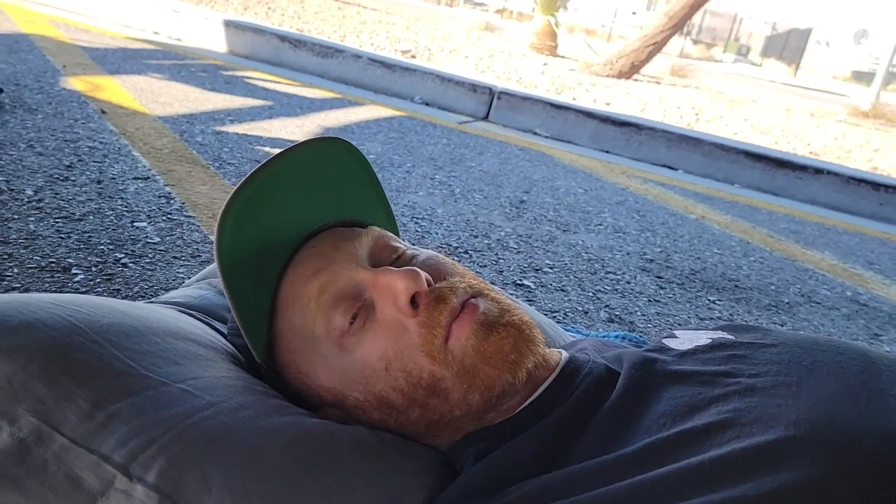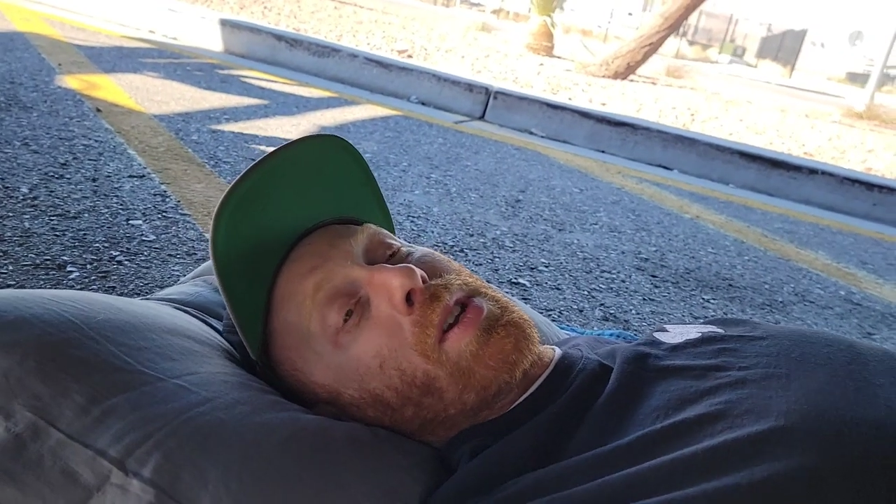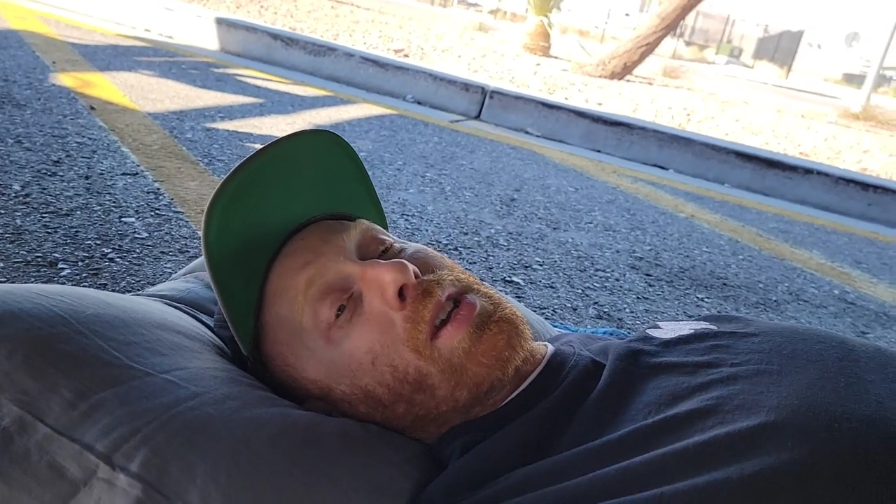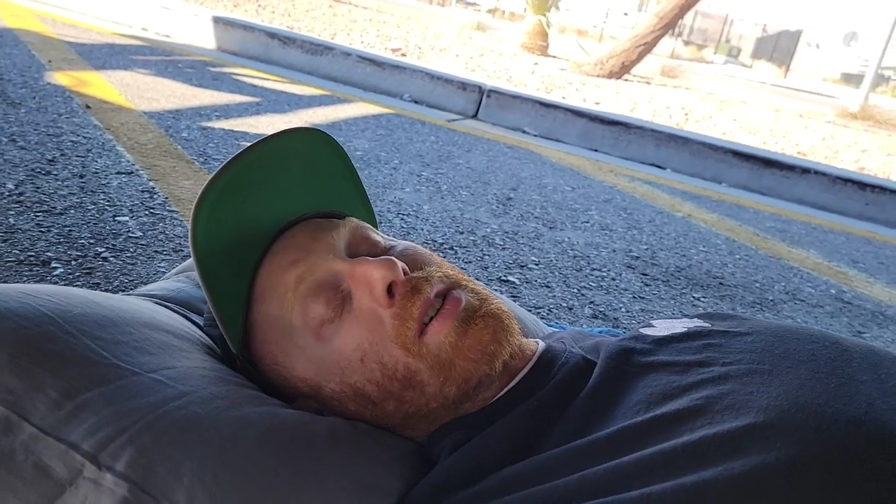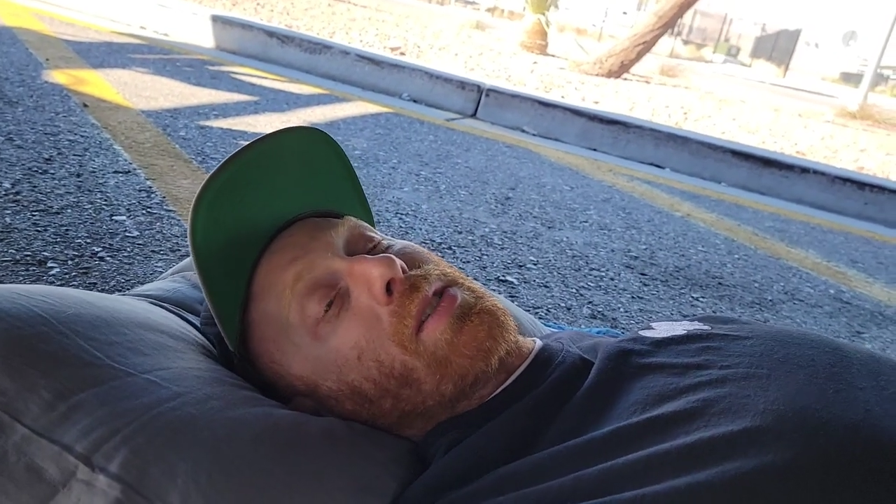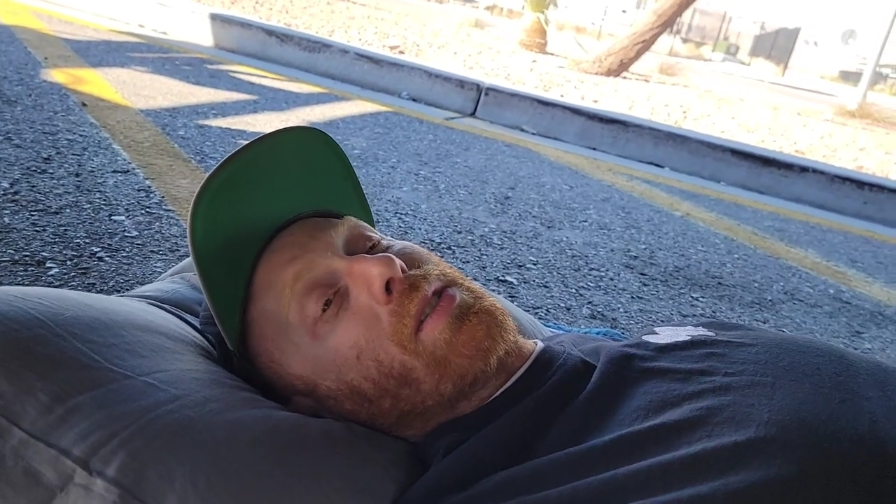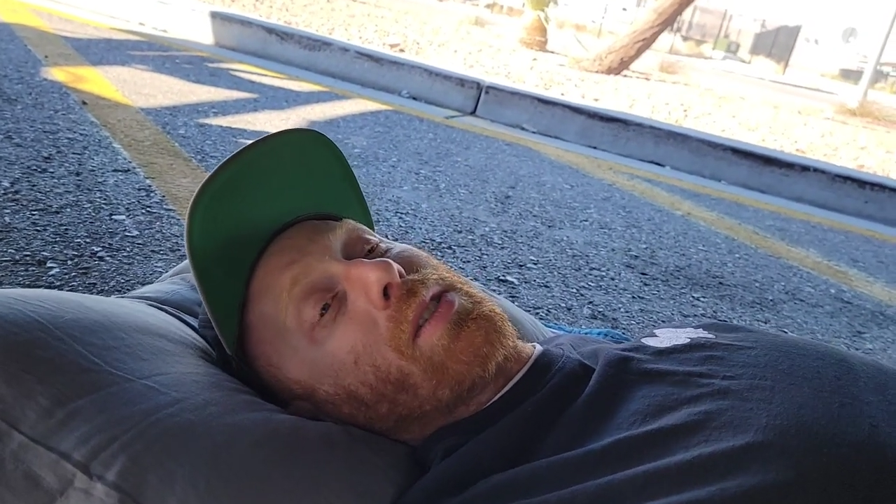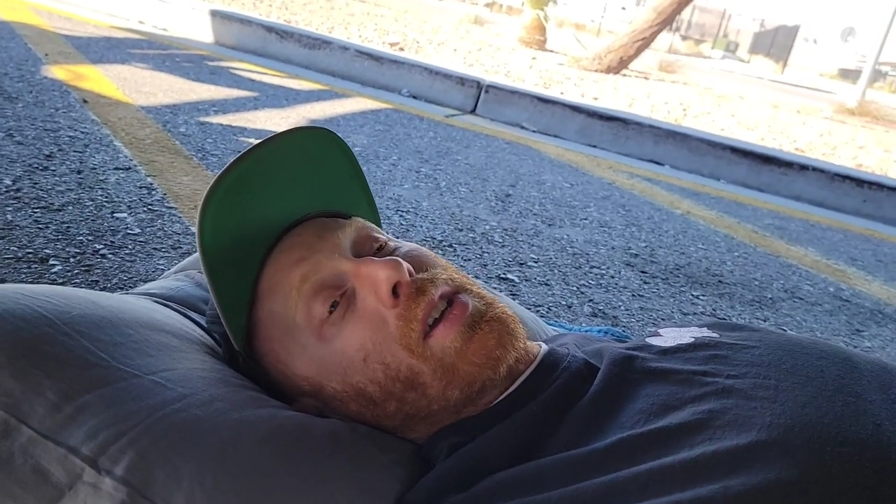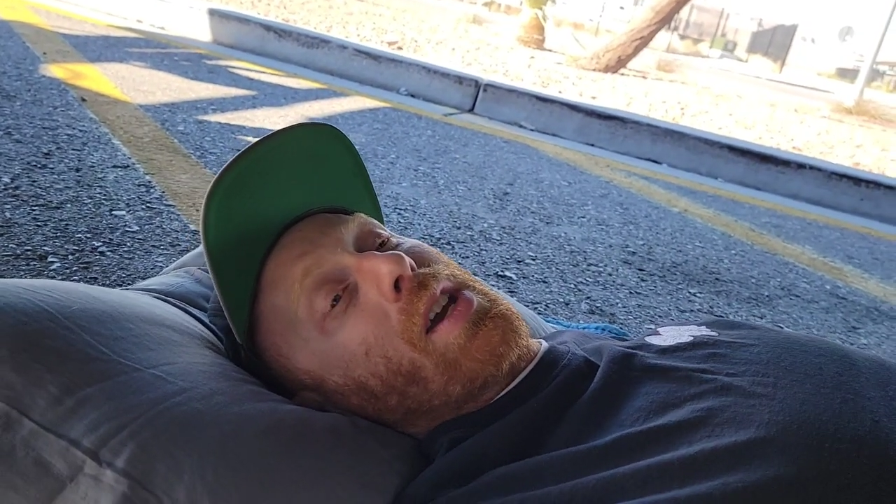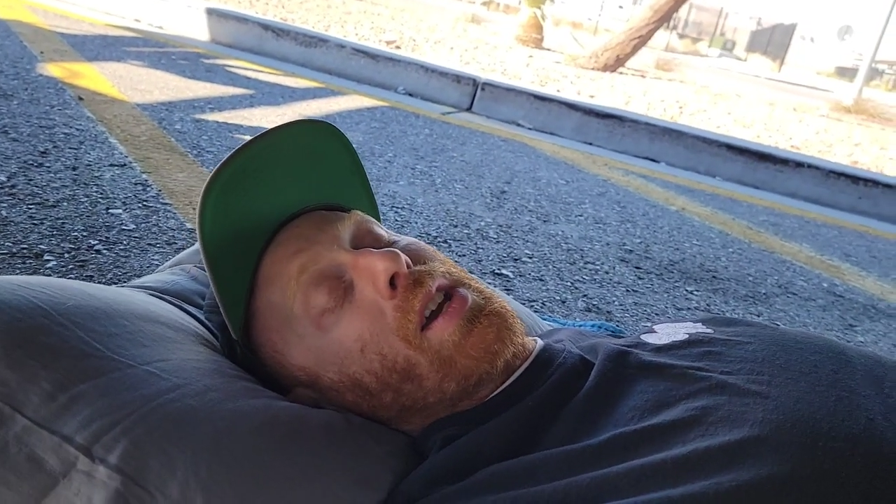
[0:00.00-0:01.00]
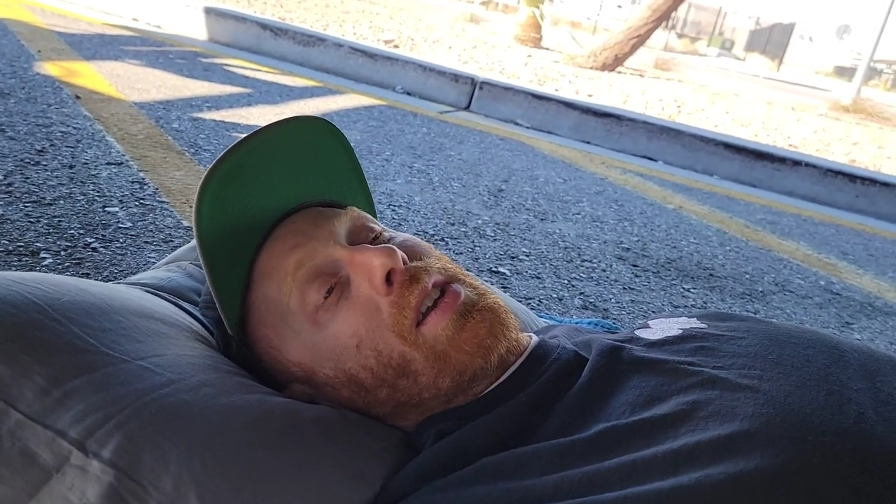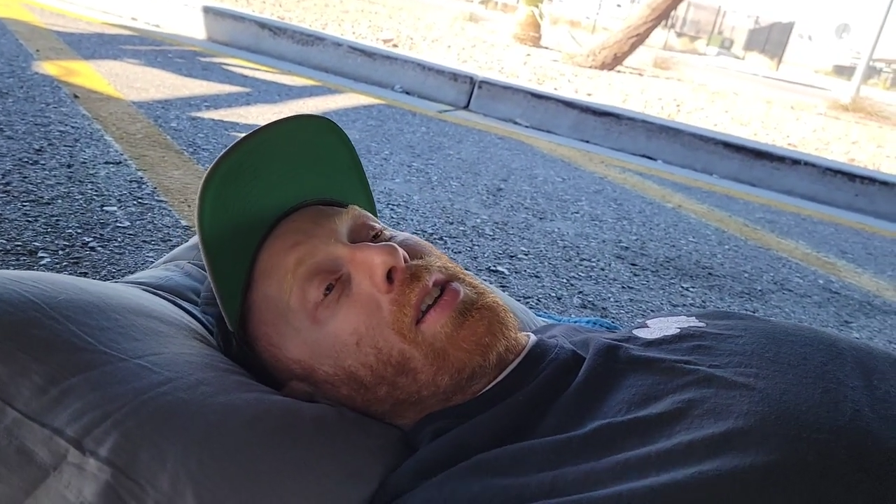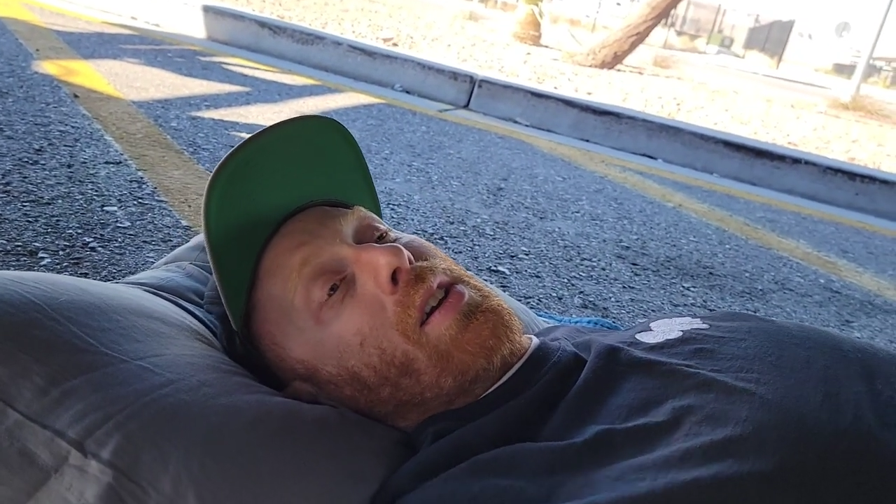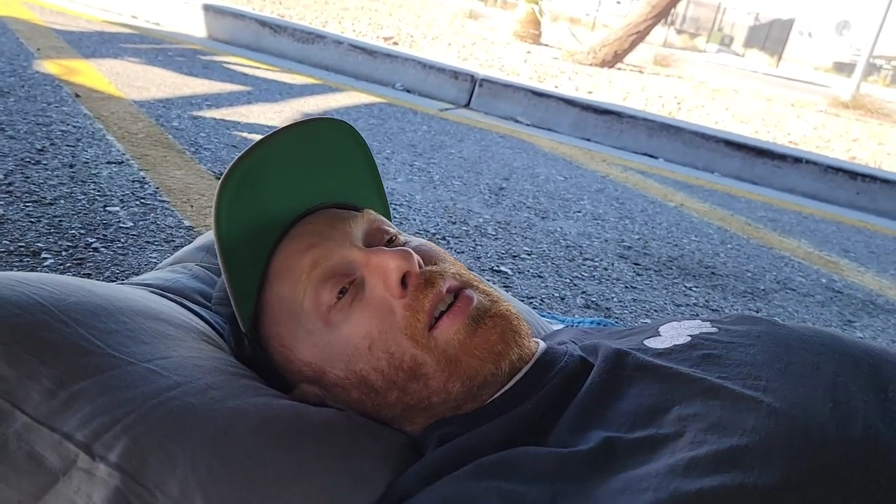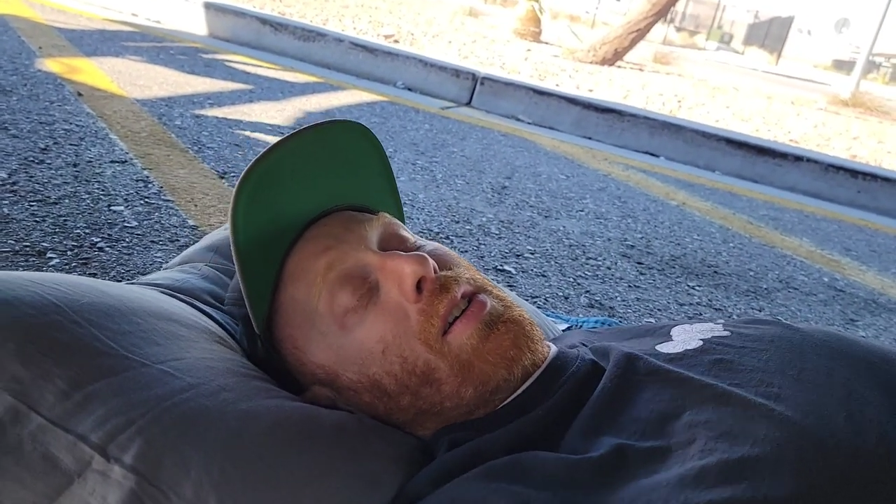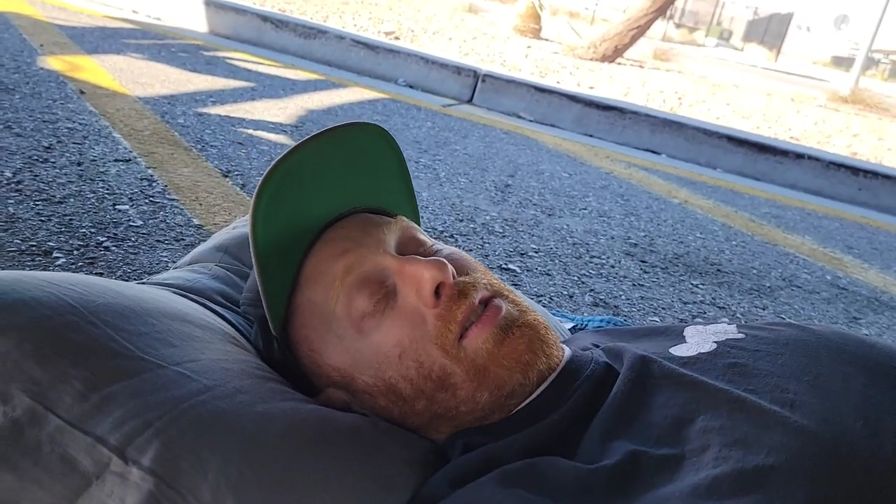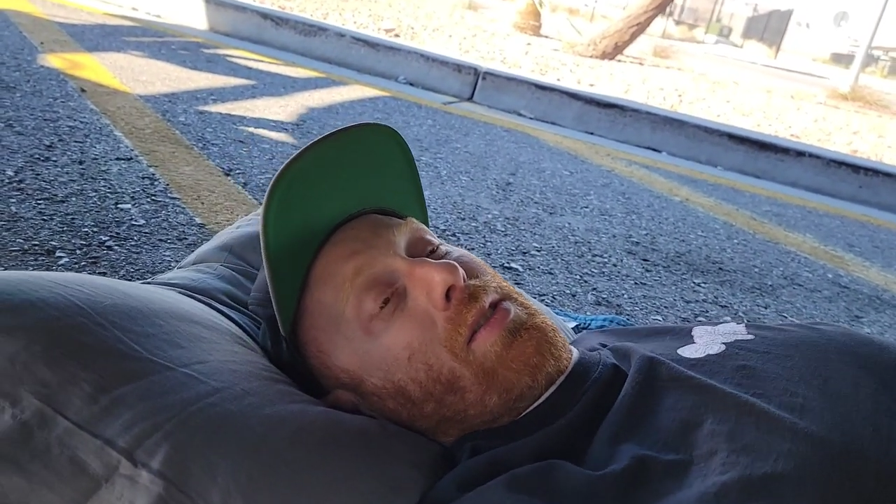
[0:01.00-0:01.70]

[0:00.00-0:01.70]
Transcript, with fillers: be, and uh,